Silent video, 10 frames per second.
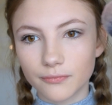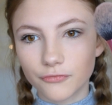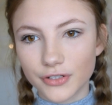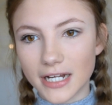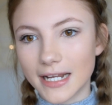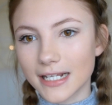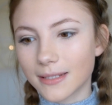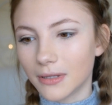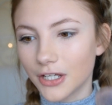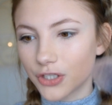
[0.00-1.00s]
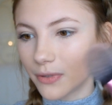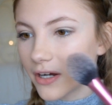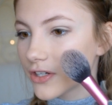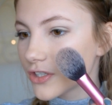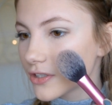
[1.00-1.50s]
Real Techniques blush
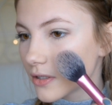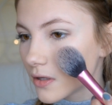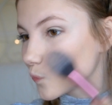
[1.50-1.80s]
brush.